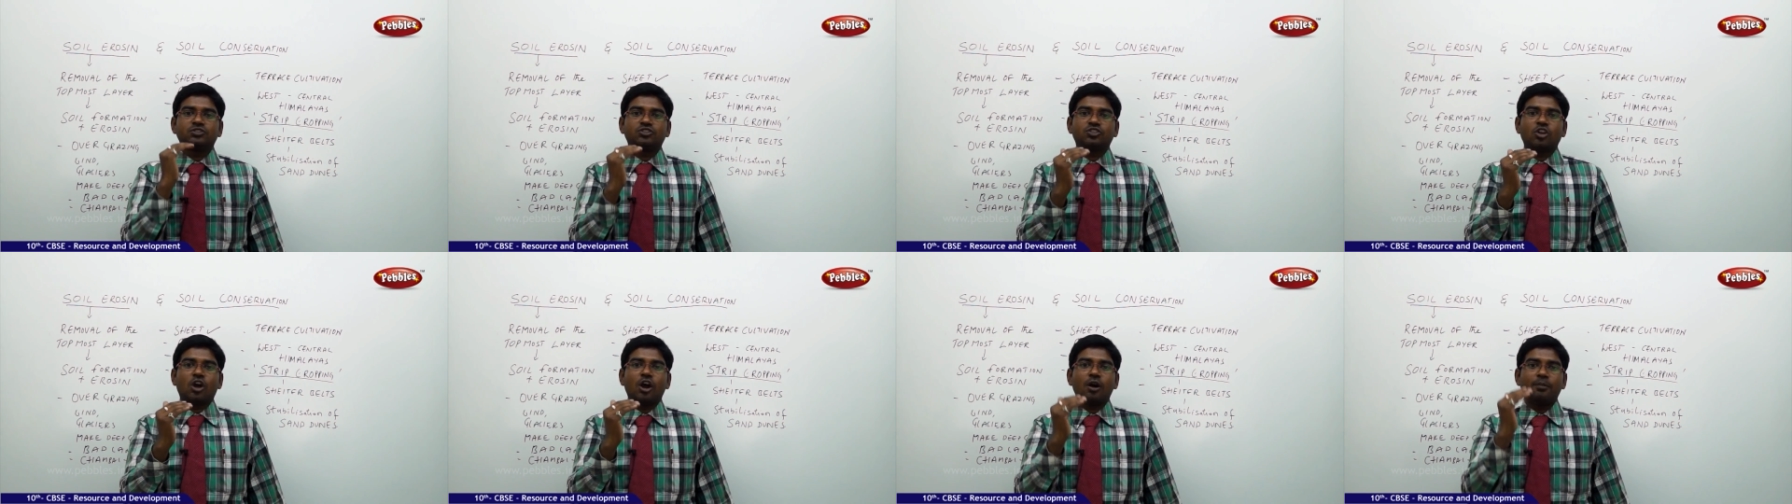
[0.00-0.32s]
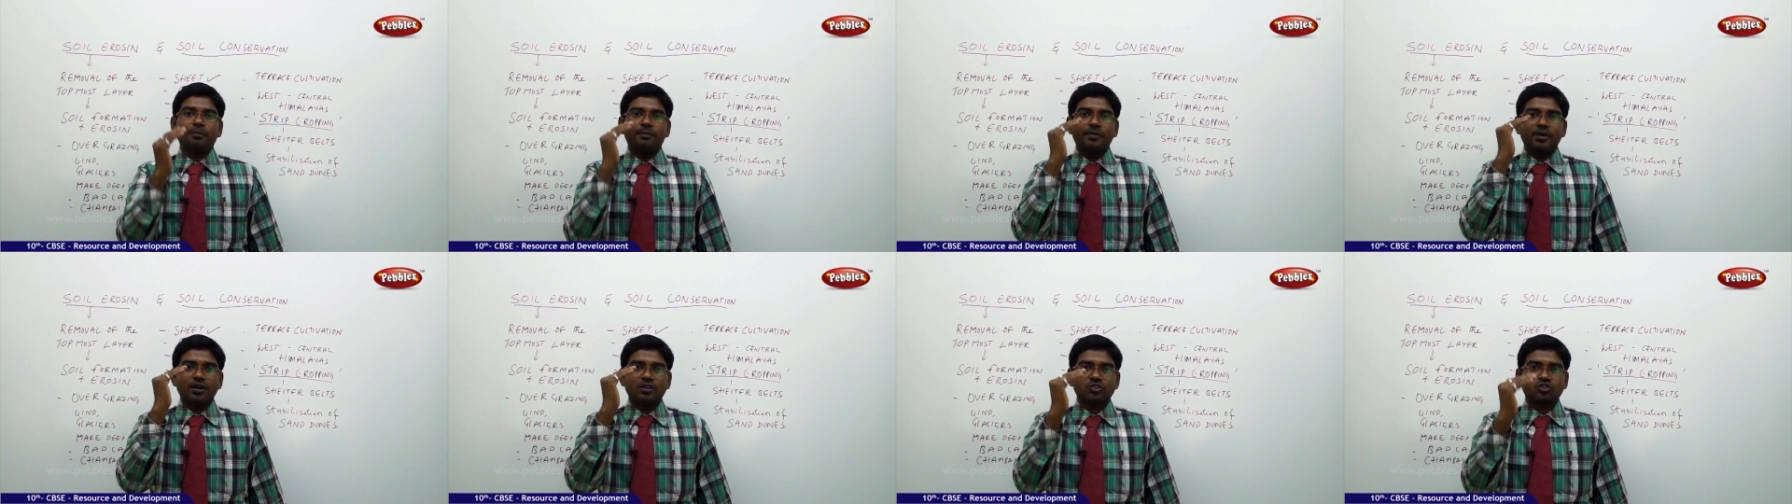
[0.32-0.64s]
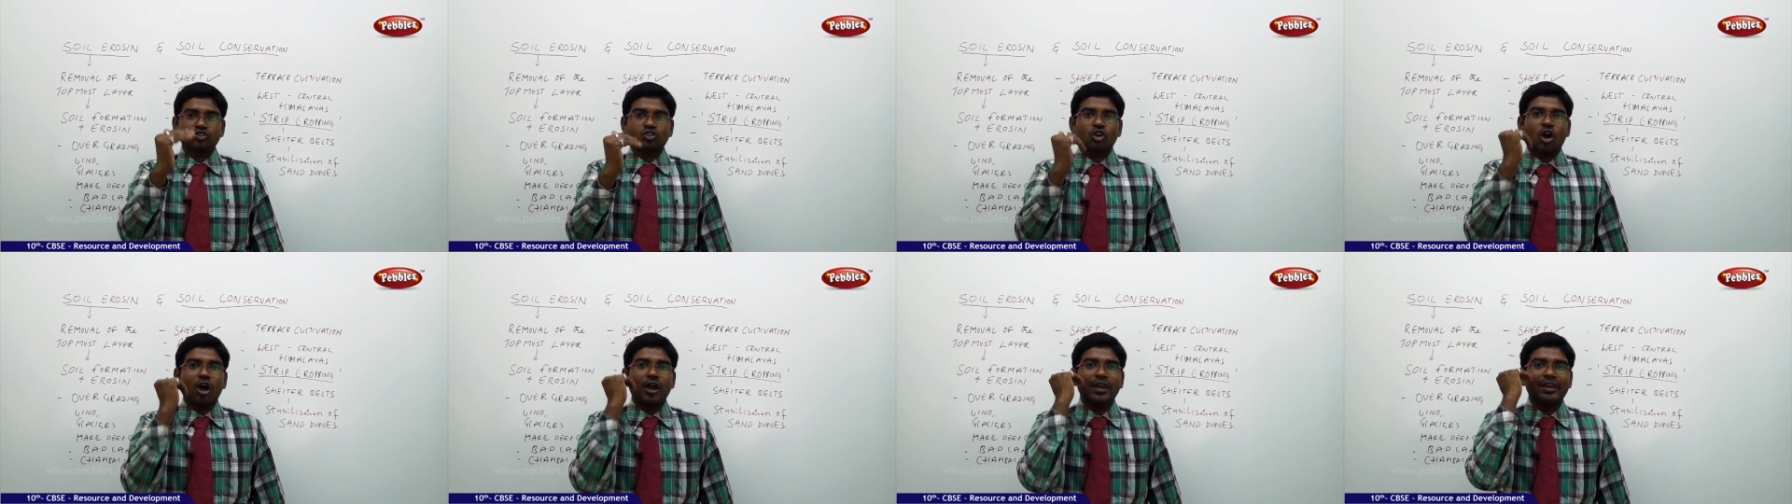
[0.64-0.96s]
stop
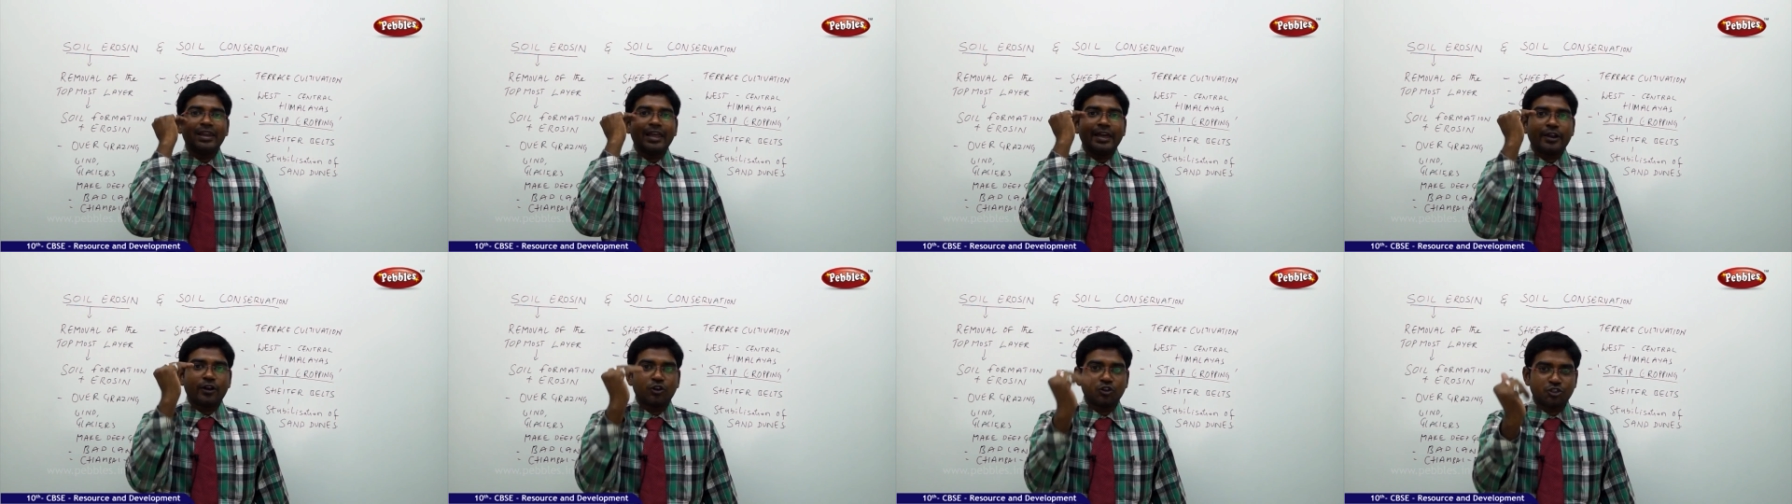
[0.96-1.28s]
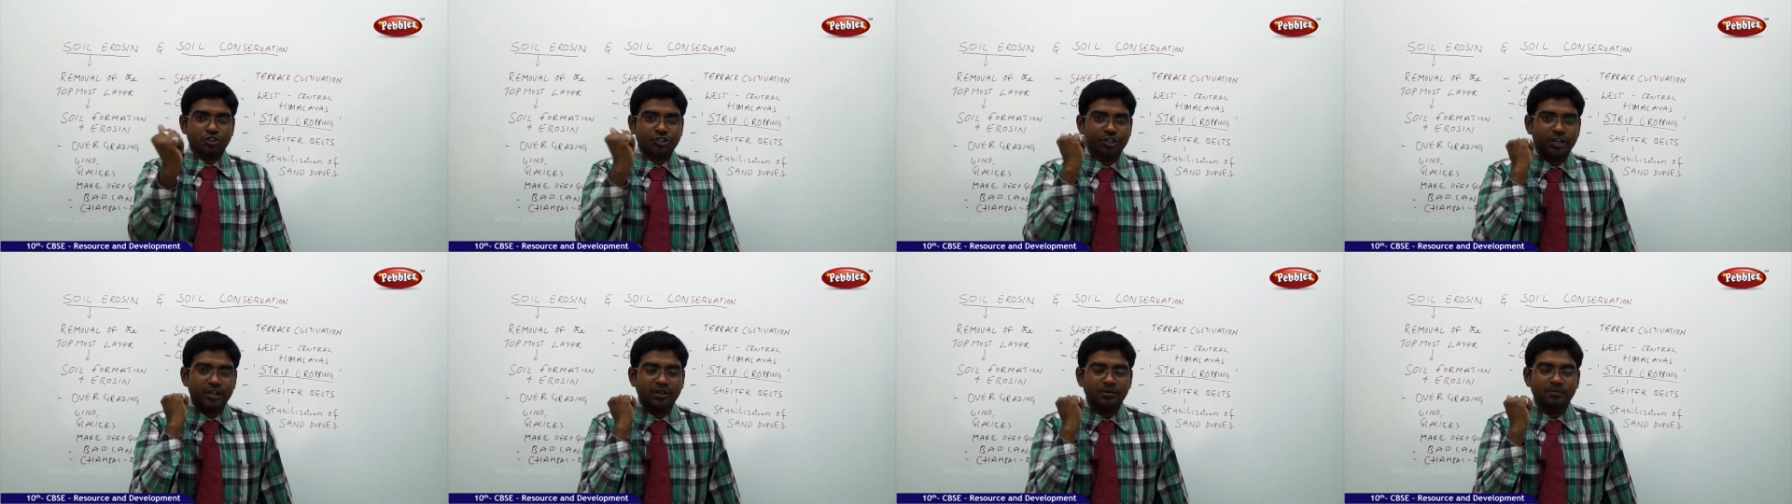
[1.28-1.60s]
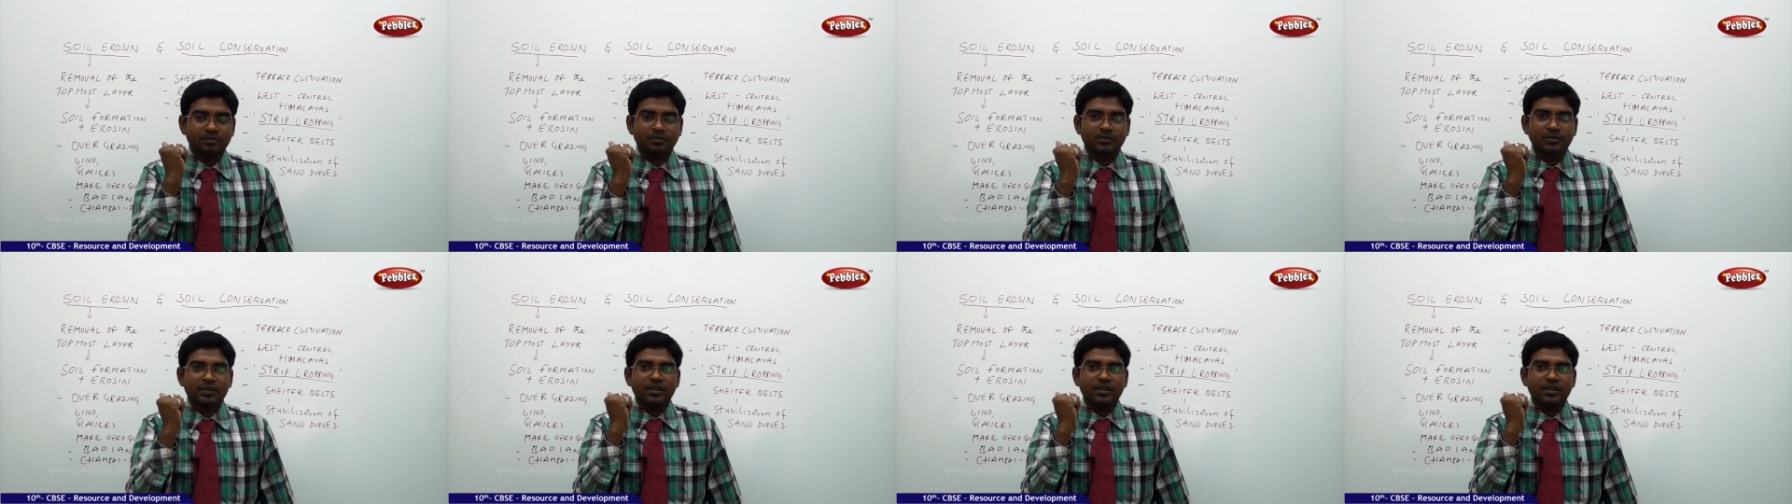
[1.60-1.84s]
soil erosion,